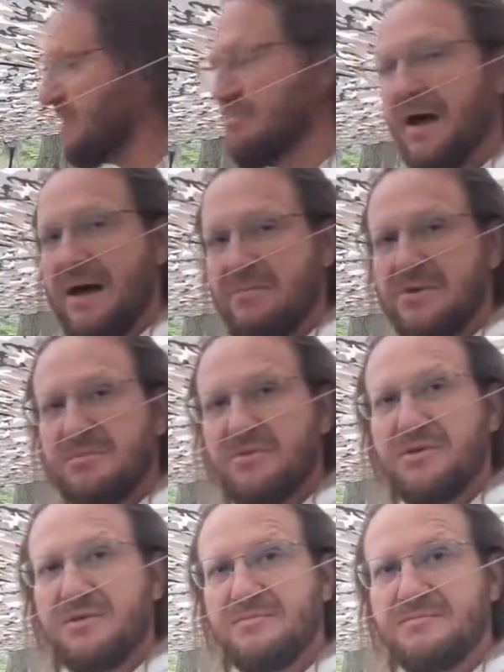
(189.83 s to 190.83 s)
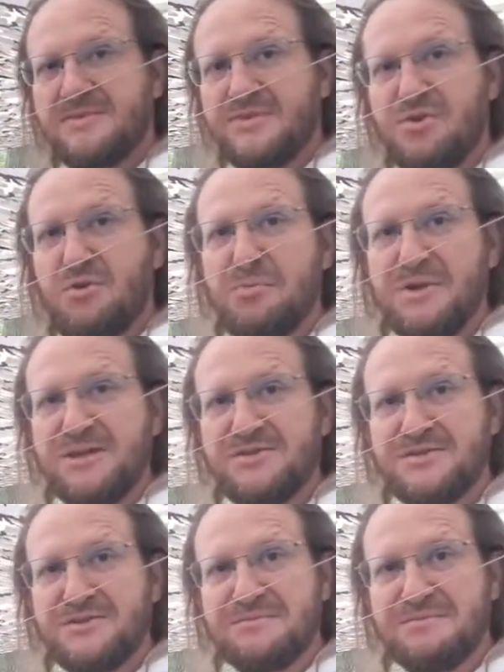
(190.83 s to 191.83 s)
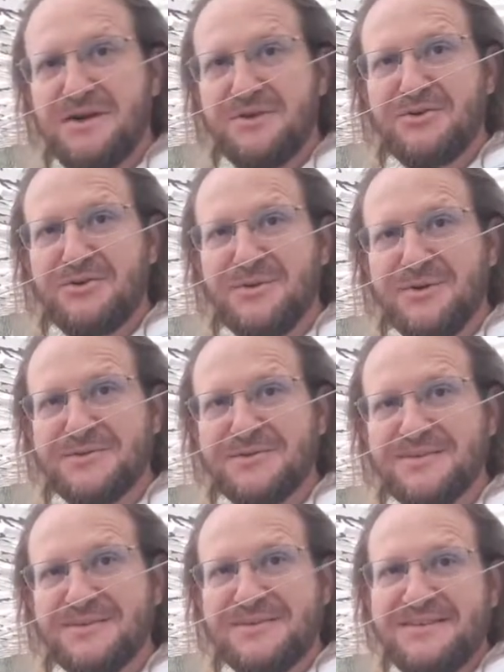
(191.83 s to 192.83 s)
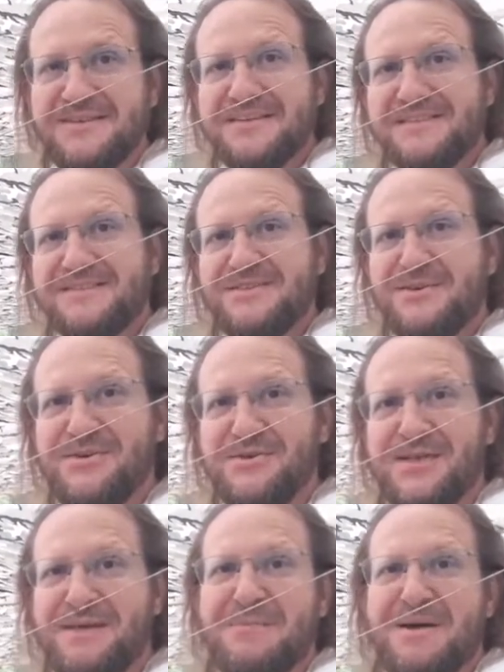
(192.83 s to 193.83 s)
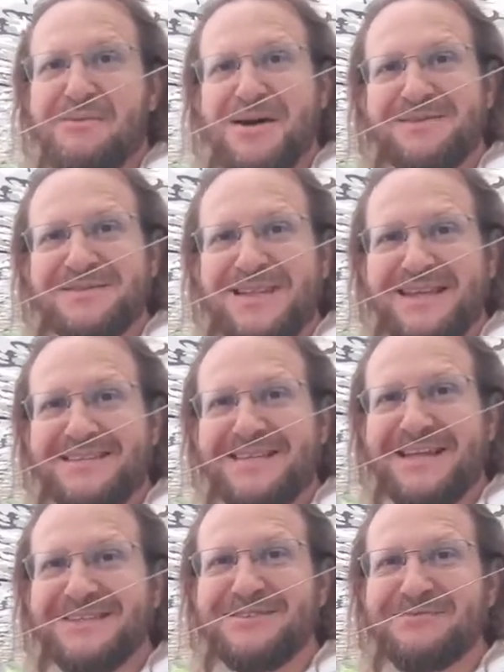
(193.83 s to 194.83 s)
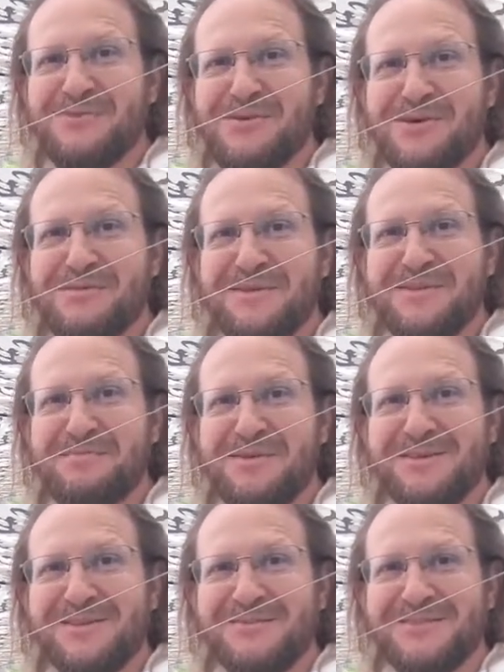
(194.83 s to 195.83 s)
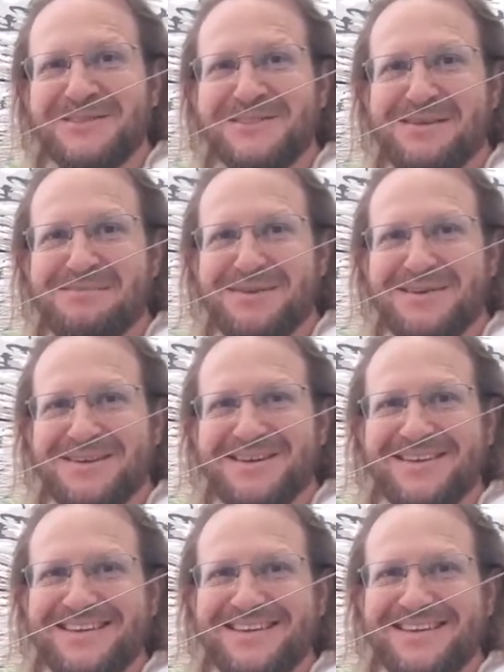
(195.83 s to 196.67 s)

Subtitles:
abominable snow beast underquilt, so that my wife stays nice and warm in the middle of the summer.